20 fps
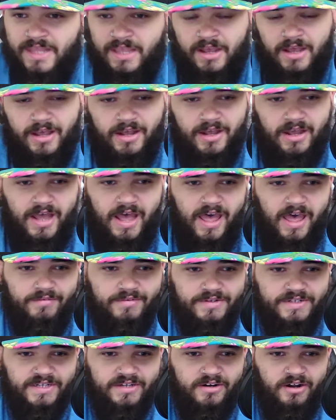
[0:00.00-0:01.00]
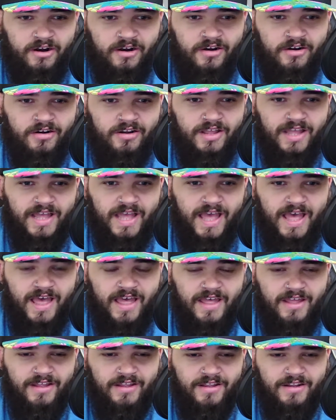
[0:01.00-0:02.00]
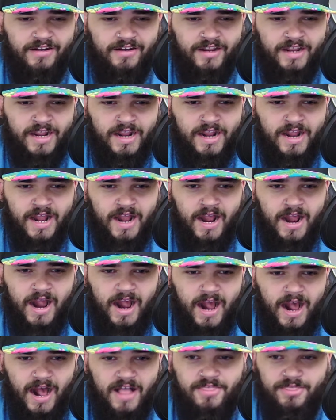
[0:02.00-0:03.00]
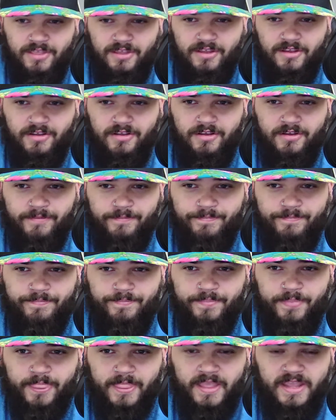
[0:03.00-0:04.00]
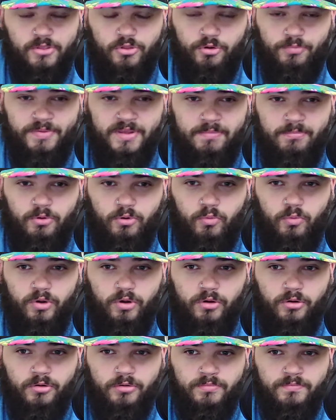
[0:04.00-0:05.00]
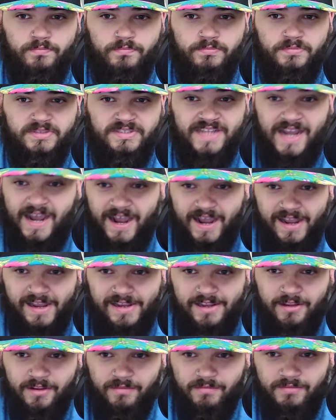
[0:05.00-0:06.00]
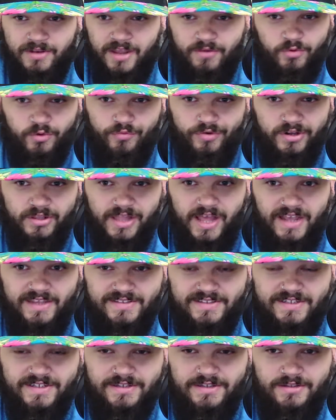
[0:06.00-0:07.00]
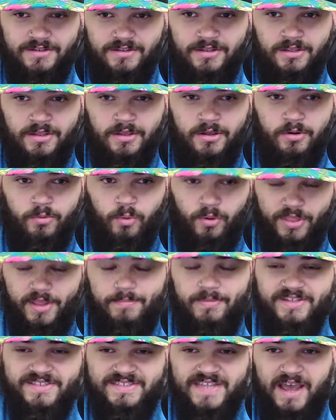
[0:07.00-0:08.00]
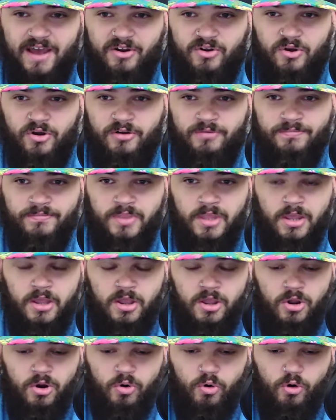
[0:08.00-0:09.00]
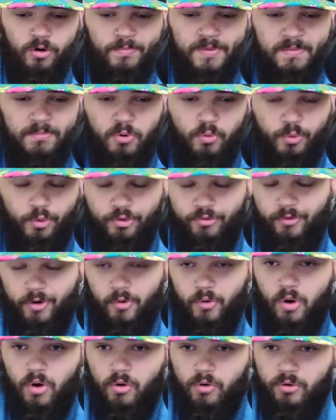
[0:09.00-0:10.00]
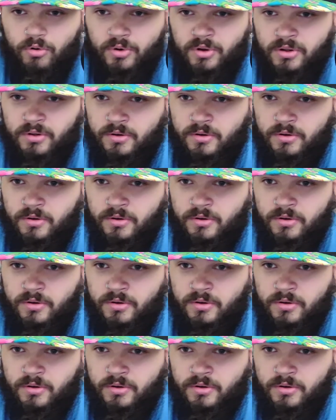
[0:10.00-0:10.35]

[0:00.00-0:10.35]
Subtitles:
I have a good heart, and I think either people will die never realizing what they missed out on, or people will grow old